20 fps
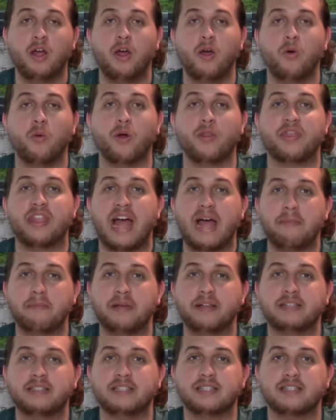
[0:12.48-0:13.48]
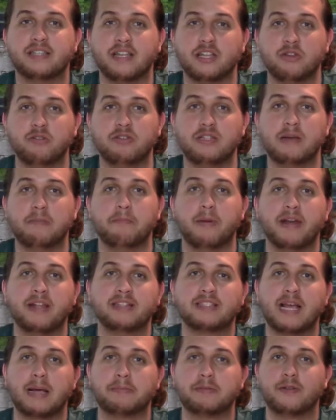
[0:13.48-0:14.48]
What that means is that you dip many
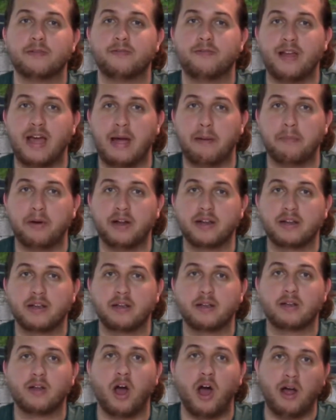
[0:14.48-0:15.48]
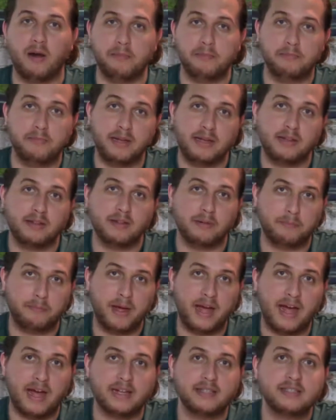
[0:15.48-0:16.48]
types of fabric, cotton being the
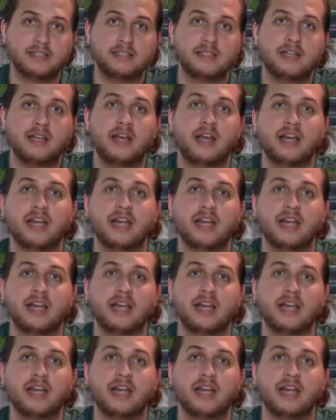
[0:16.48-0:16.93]
best,